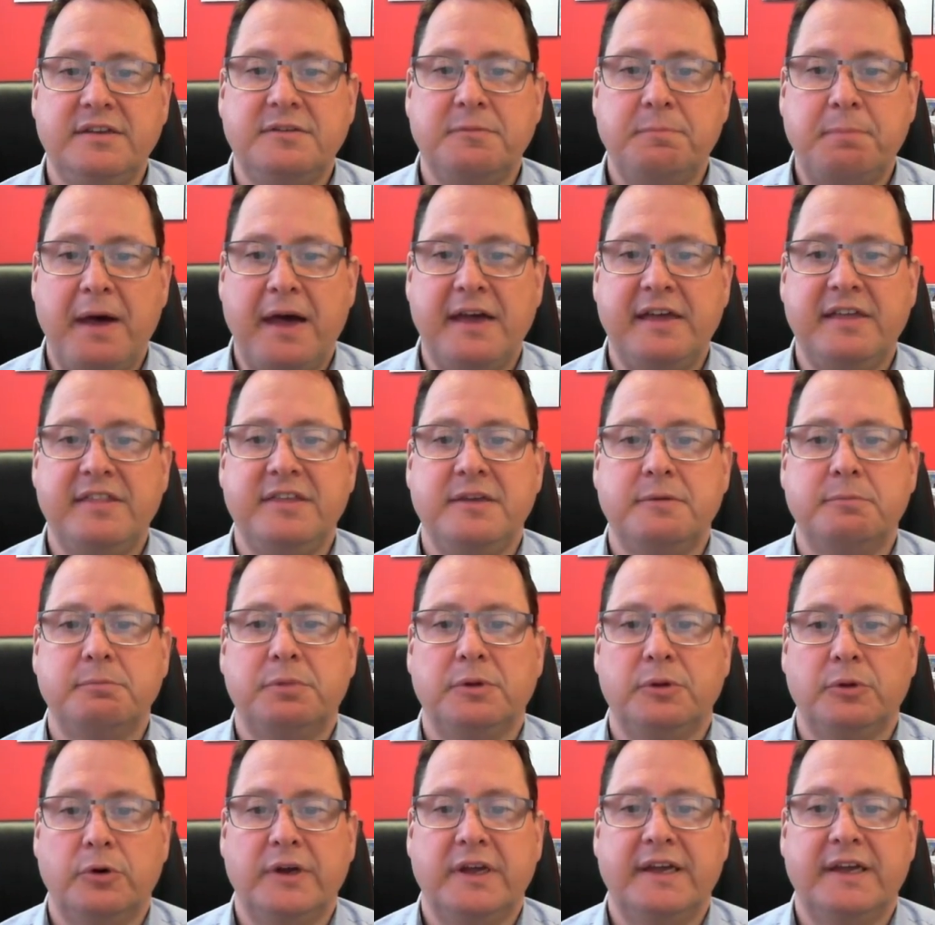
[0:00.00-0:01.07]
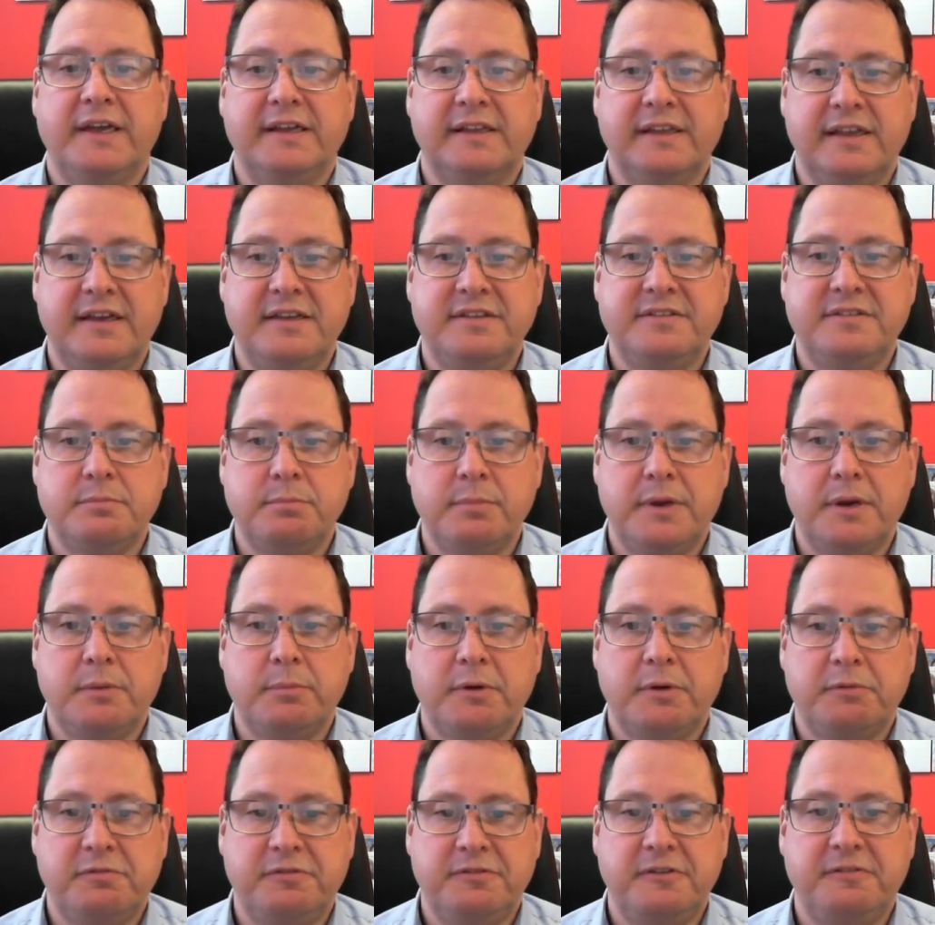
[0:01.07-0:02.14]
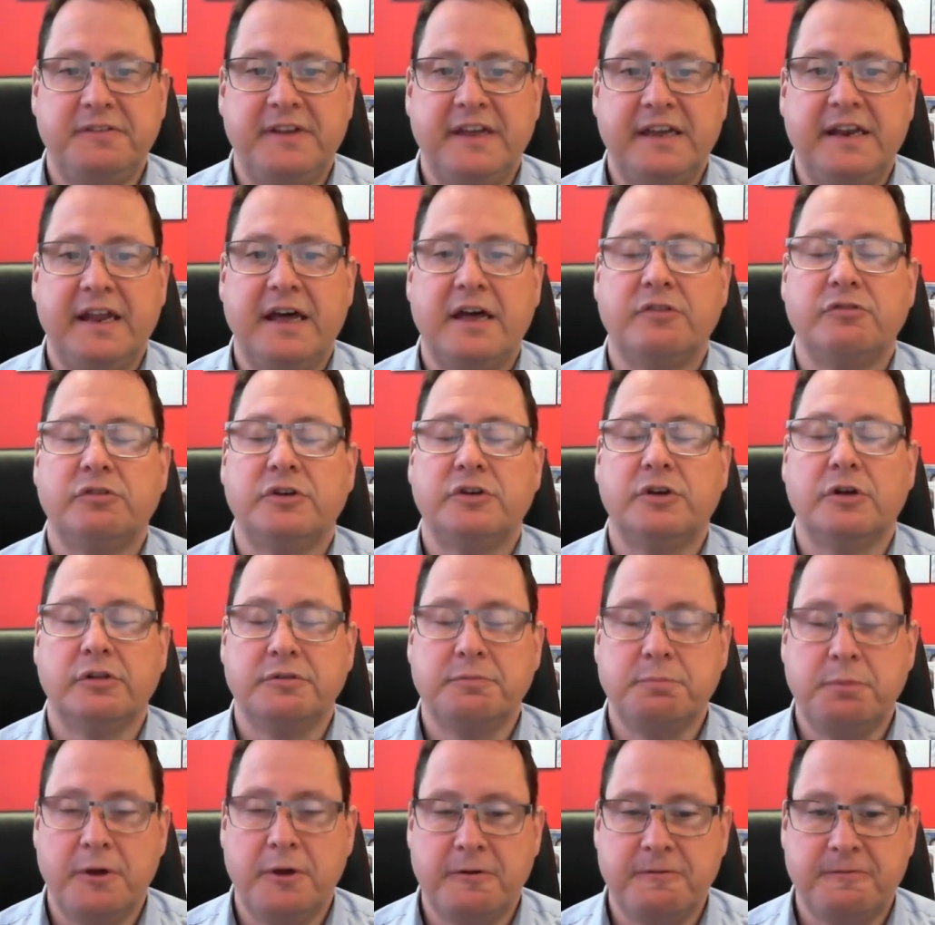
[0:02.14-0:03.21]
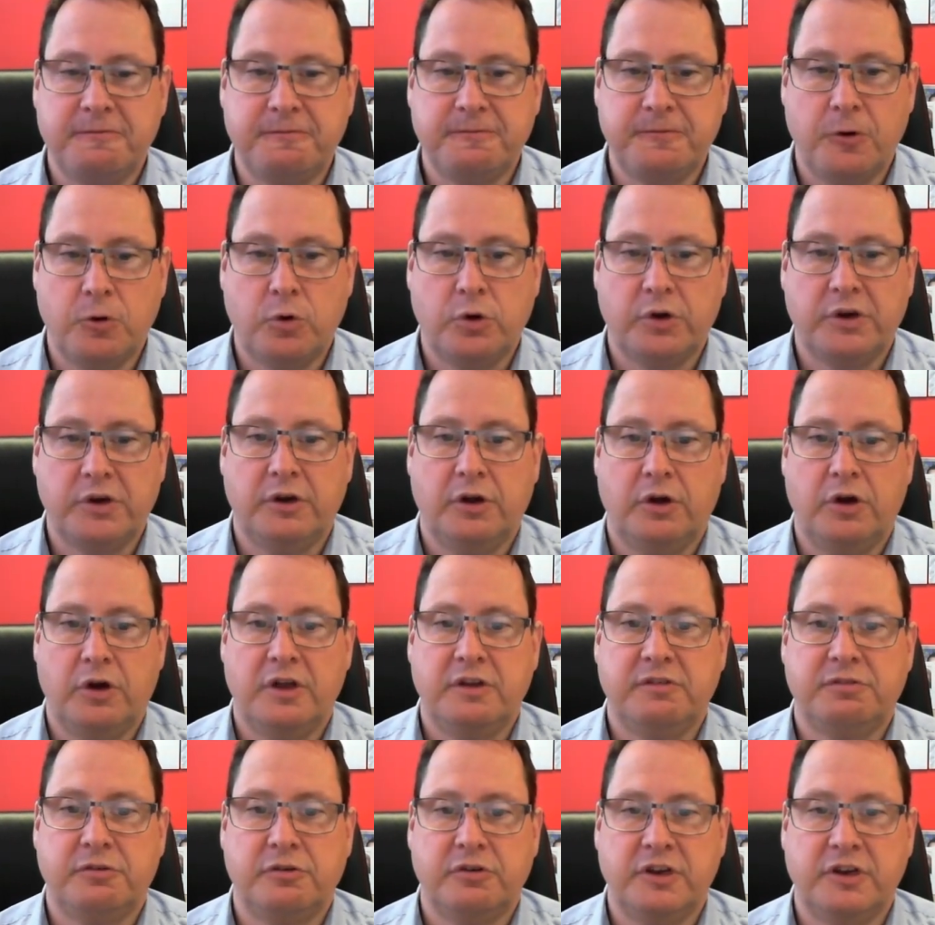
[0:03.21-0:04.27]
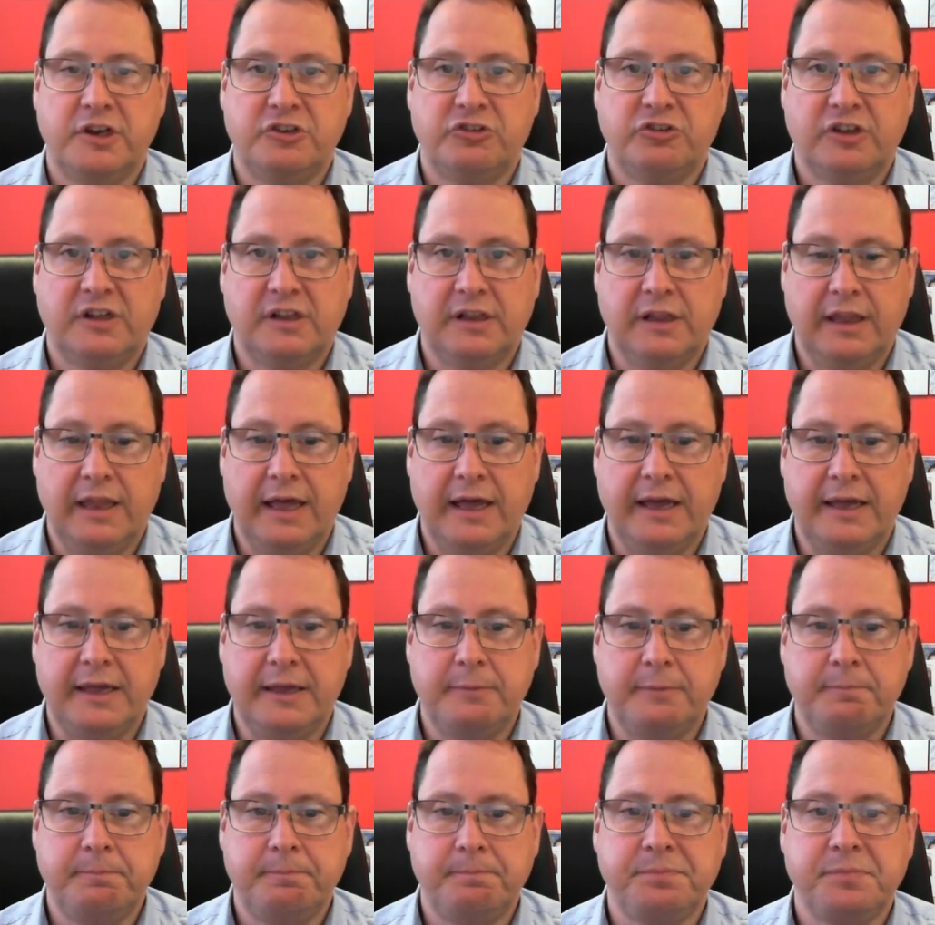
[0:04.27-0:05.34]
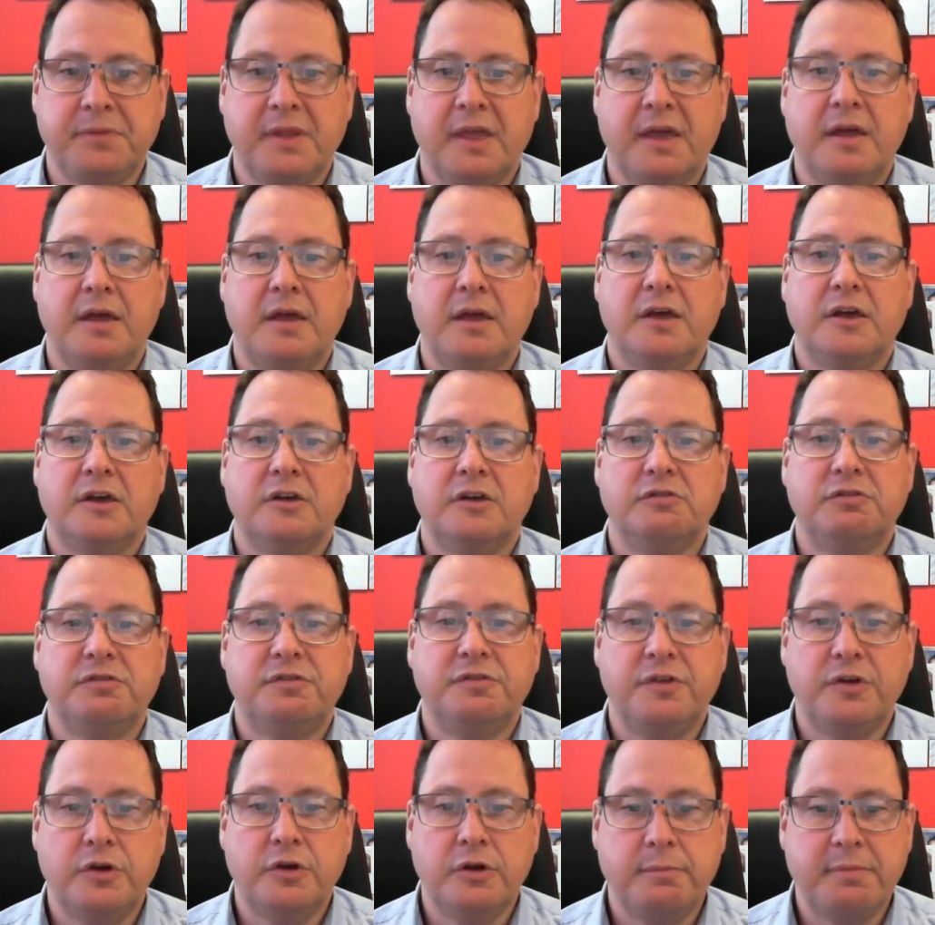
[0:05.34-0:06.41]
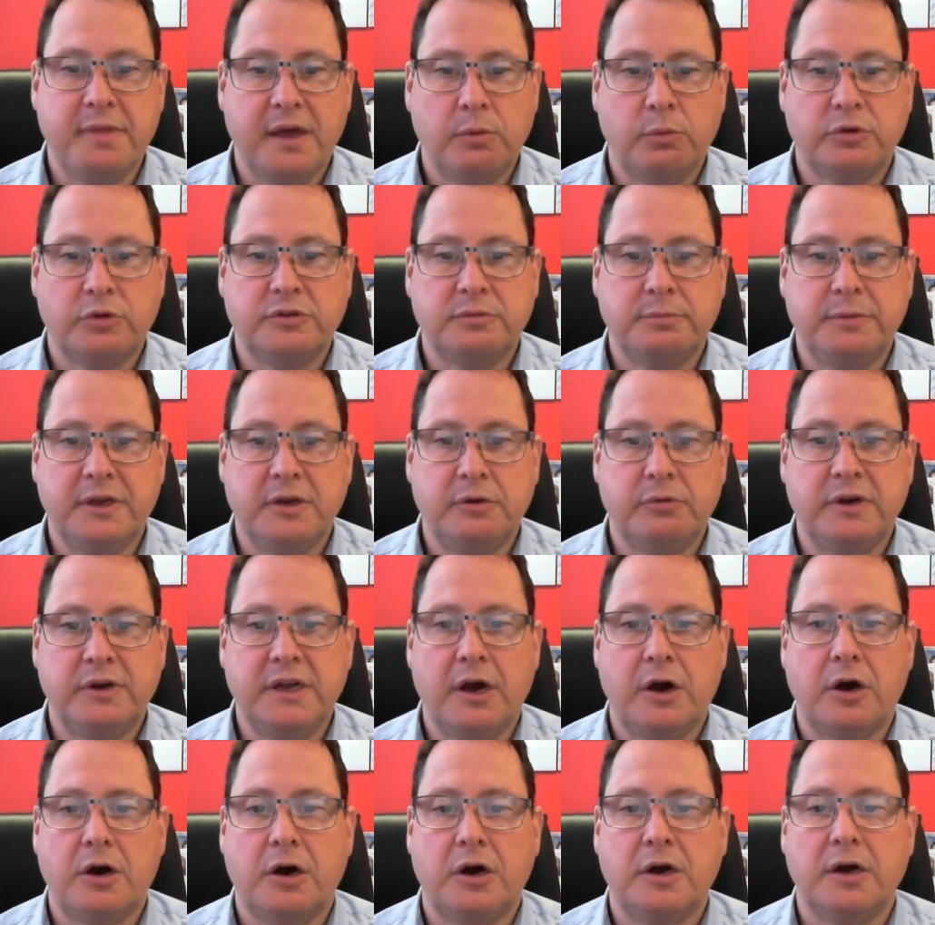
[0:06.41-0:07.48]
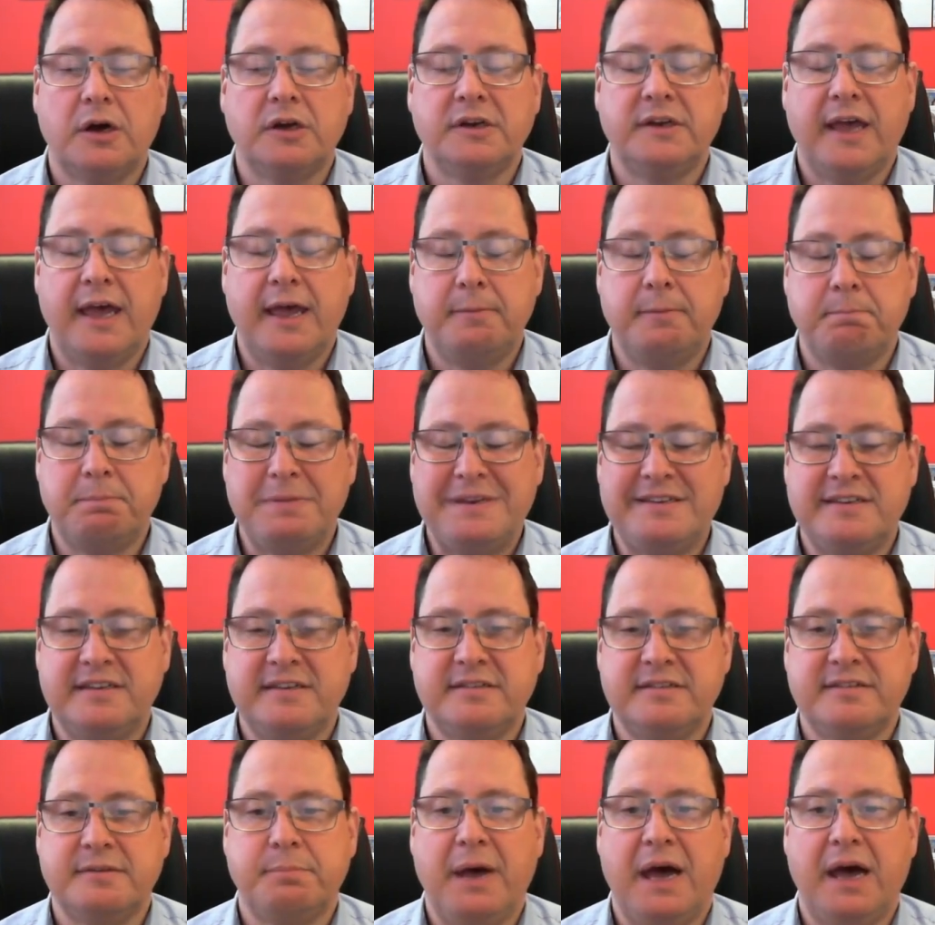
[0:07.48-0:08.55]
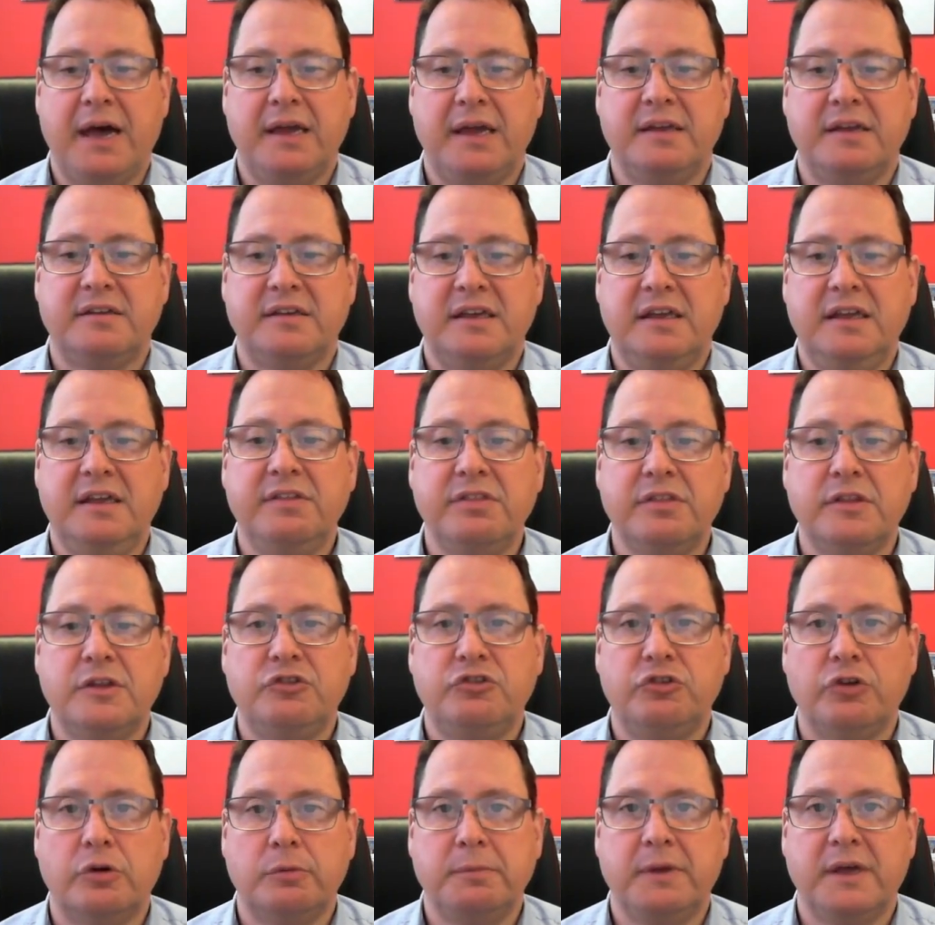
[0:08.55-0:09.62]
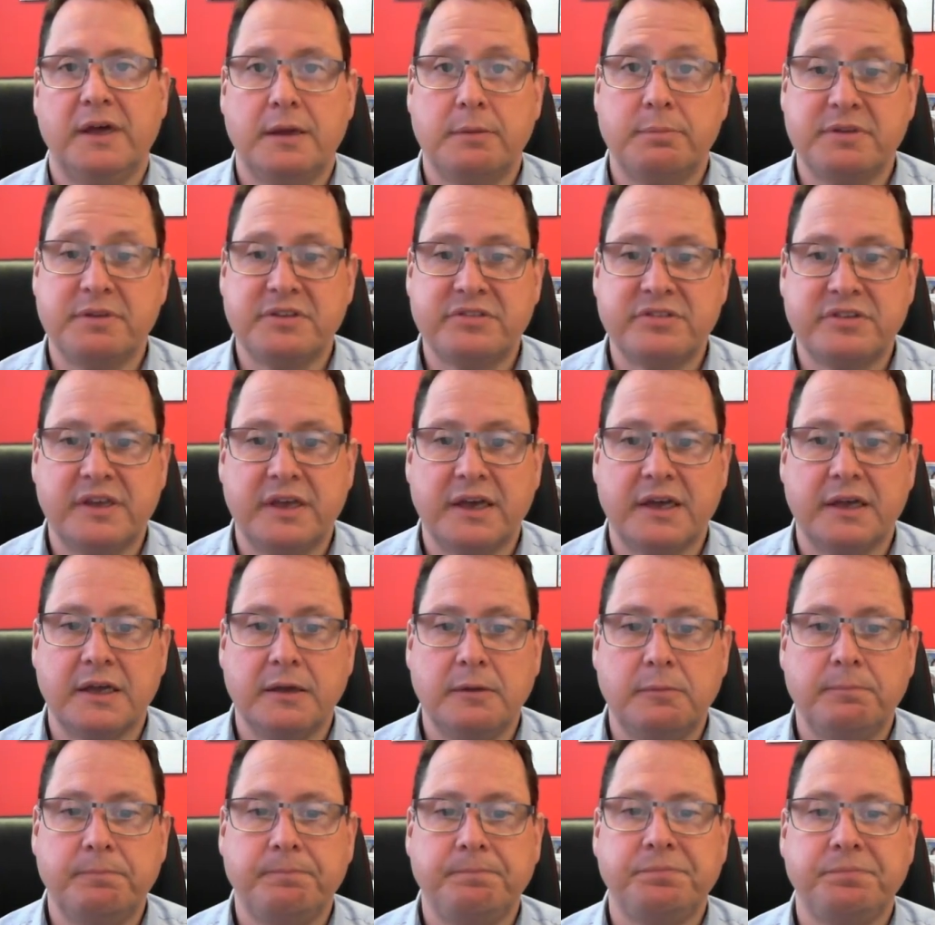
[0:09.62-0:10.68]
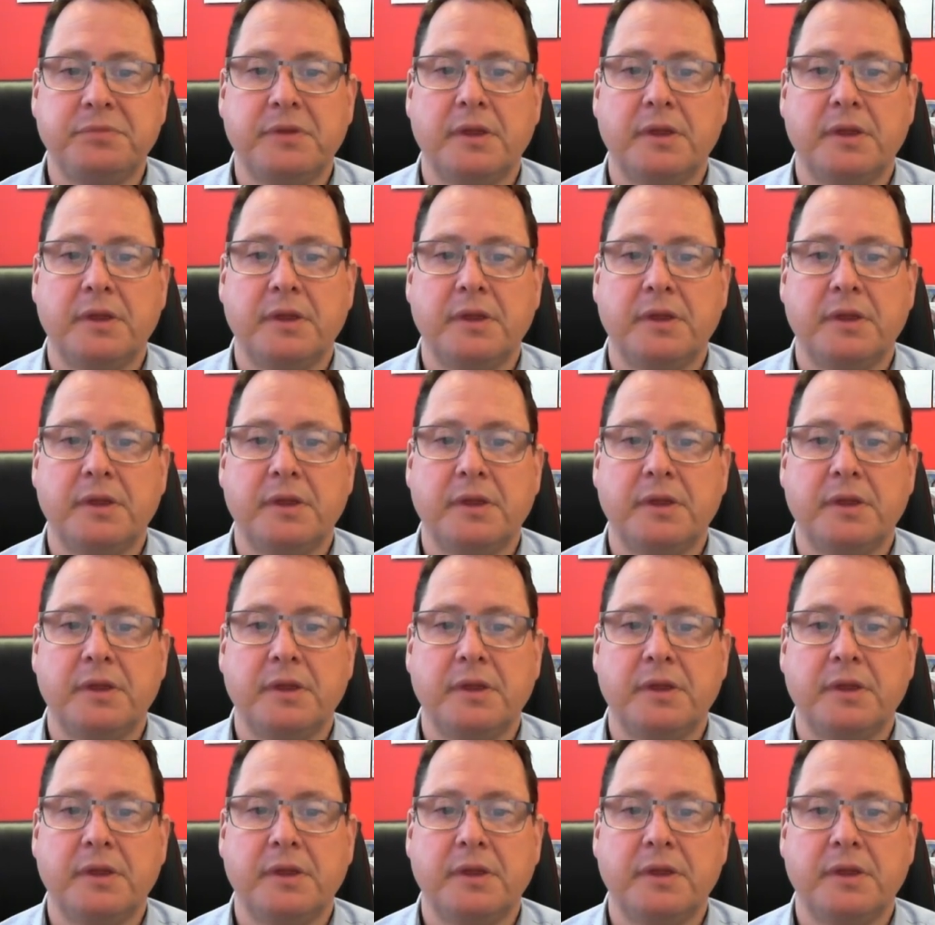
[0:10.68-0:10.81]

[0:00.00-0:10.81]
to pay the employee at least the minimum $1,500 per fortnight for each claim, confirm they want to be rehired and participate in the JobKeeper scheme.